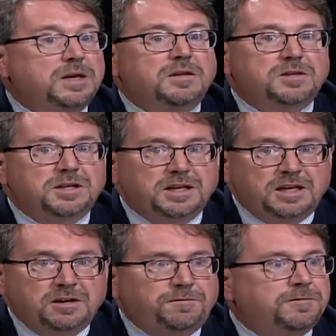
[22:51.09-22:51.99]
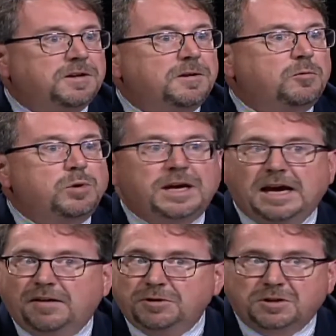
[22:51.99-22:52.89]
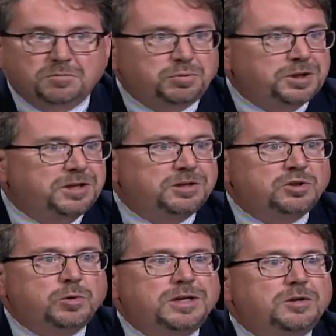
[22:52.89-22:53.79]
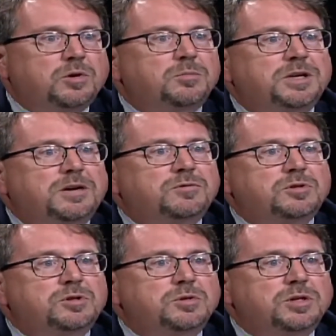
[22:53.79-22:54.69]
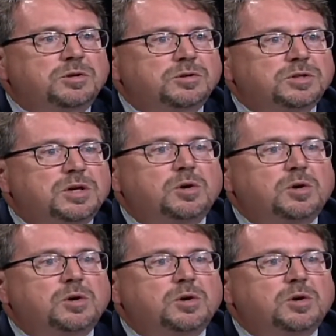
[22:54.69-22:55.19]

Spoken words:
That if we haven't completed a trade agreement after 2 years,